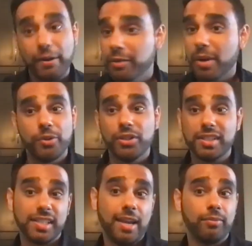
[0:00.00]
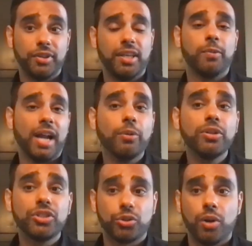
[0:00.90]
remember the same thing when I was
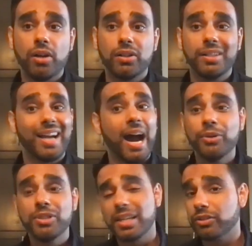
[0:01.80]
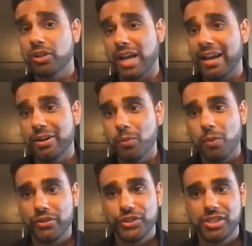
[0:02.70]
struggling. I was like, look, I don't
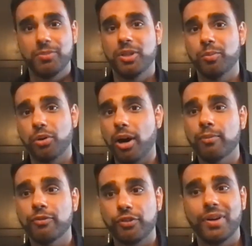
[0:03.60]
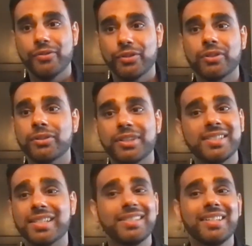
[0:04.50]
want this to be a problem forever. This
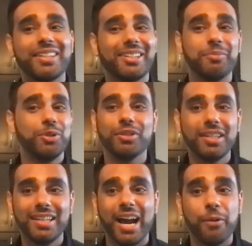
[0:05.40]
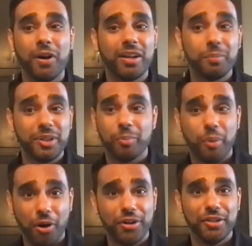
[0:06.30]
isn't a community I want to be a
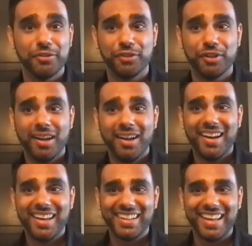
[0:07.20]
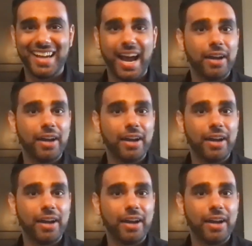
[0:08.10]
part of. Like, I